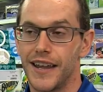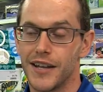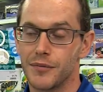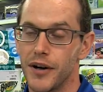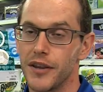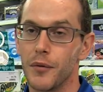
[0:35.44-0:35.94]

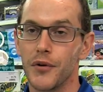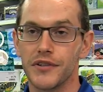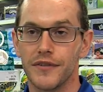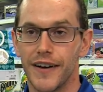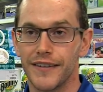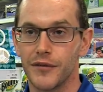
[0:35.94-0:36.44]
is probably the
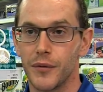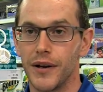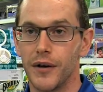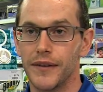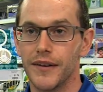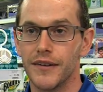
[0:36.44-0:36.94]
most effective
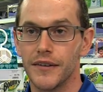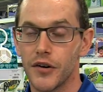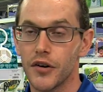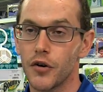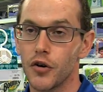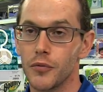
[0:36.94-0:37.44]
one out there.
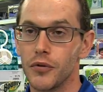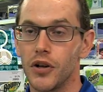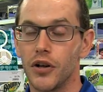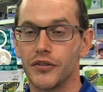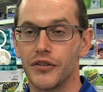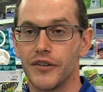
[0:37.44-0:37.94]
There are
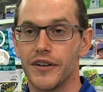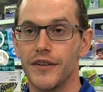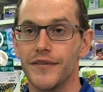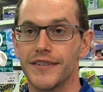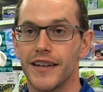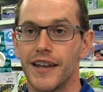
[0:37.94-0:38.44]
herbal
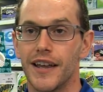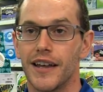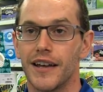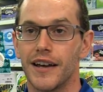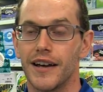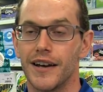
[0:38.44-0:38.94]
alternatives,
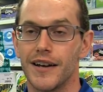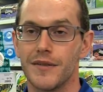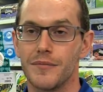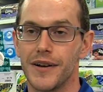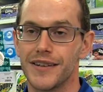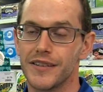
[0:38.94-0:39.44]

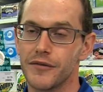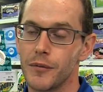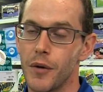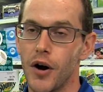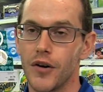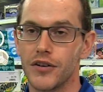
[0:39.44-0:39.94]
uh, but some
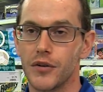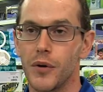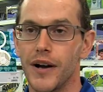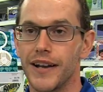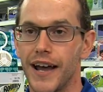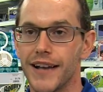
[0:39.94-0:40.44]
of them aren't
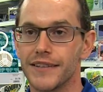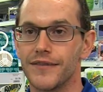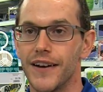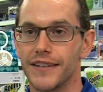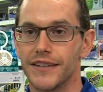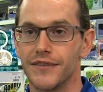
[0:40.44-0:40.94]
quite as
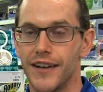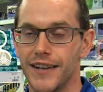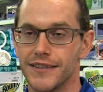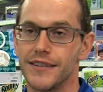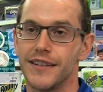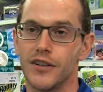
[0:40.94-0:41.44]
effective
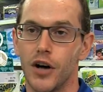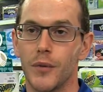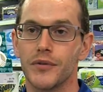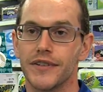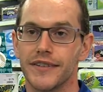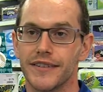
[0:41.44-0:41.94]
as the DEET
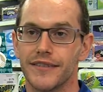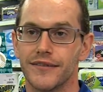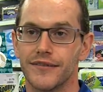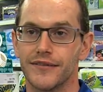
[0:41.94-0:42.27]
options.